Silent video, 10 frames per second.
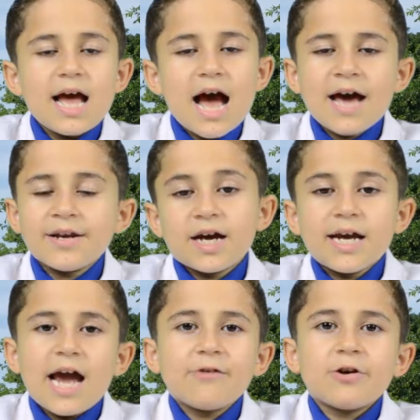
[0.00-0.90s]
At
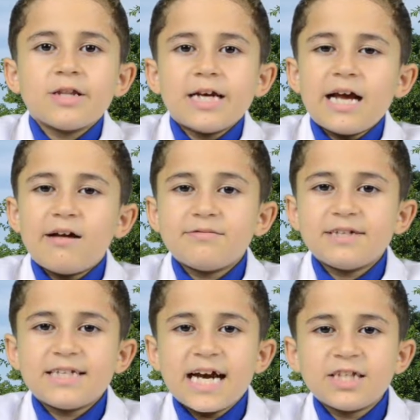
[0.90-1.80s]
Niagara, they have
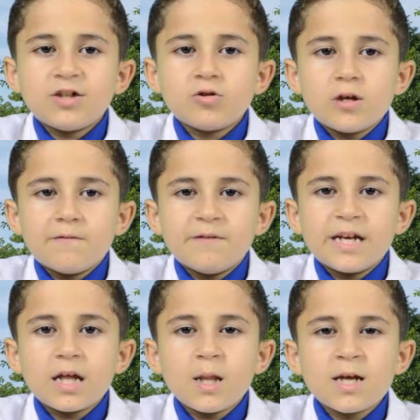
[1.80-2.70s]
statues of
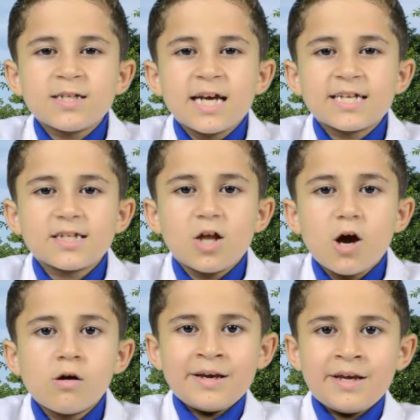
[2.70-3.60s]
Nikola
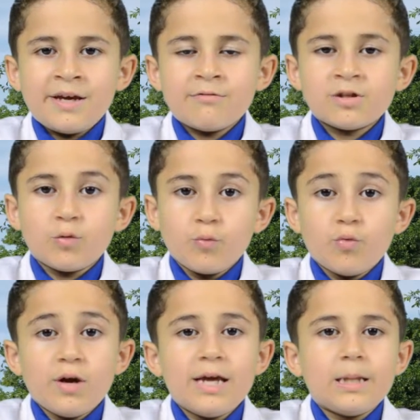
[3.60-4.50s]
Tesla. He was a
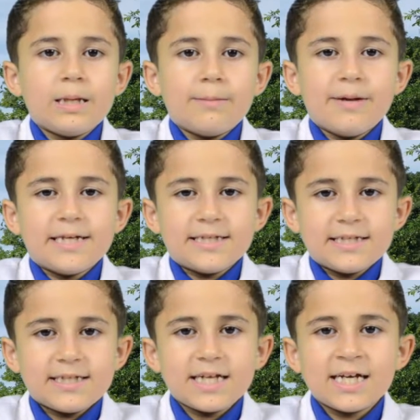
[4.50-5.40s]
really
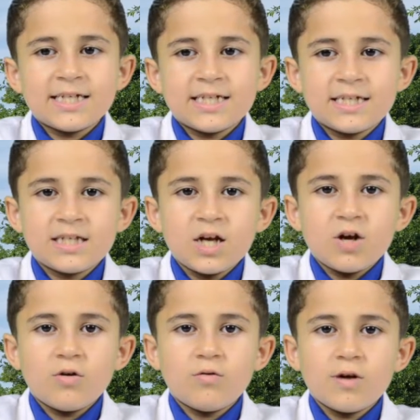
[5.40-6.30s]
amazing scientist
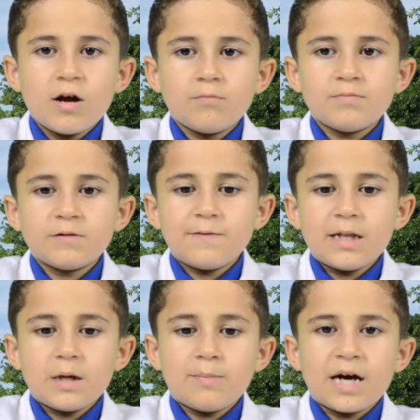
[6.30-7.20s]
who helped
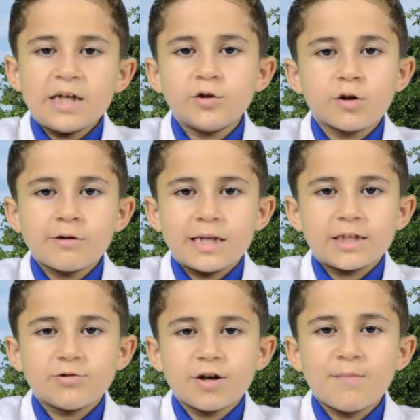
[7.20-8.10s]
develop
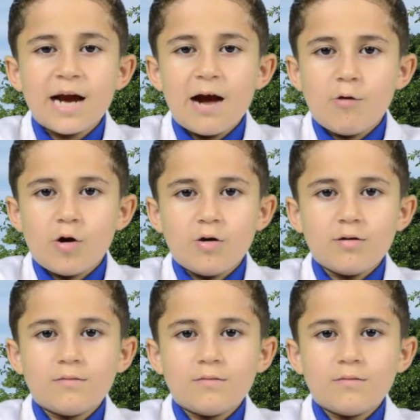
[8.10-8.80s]
hydroelectric power.